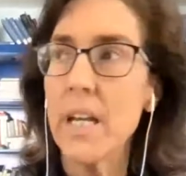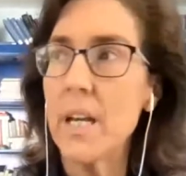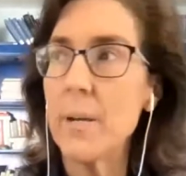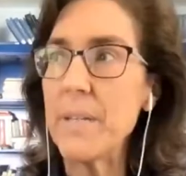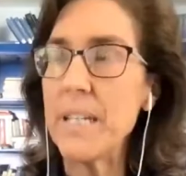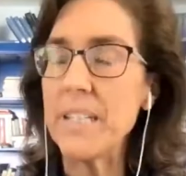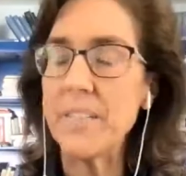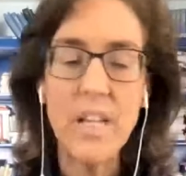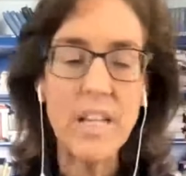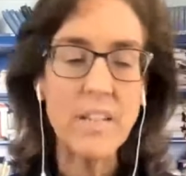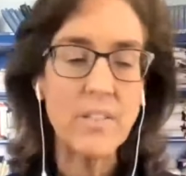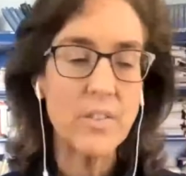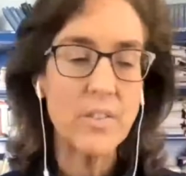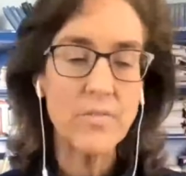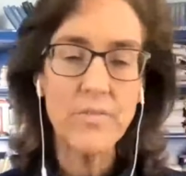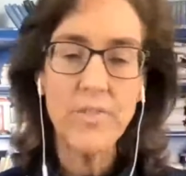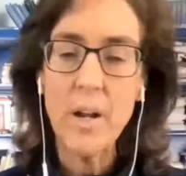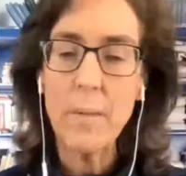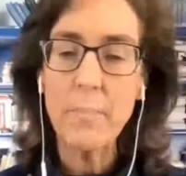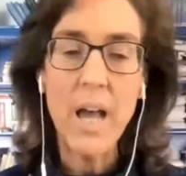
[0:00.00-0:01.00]
It's
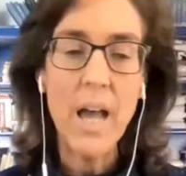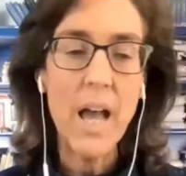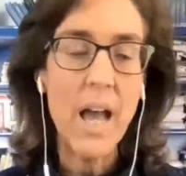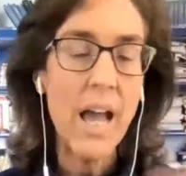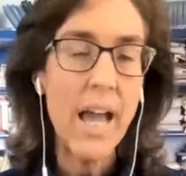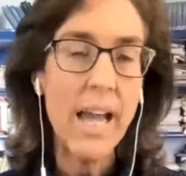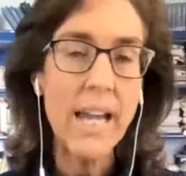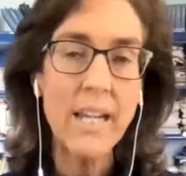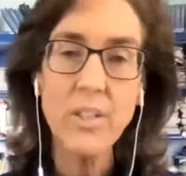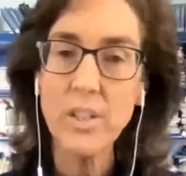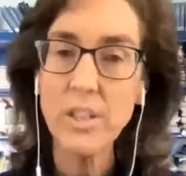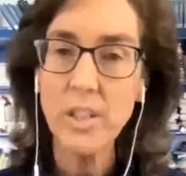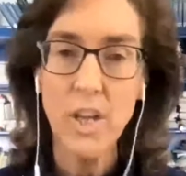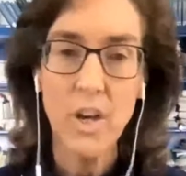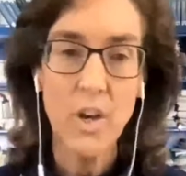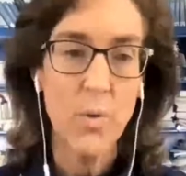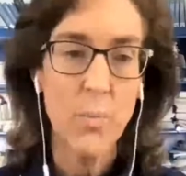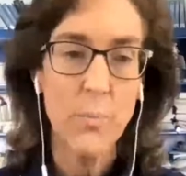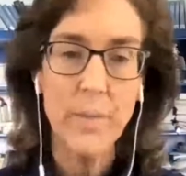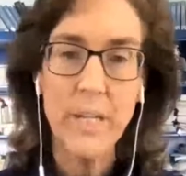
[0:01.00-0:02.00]
from high to low.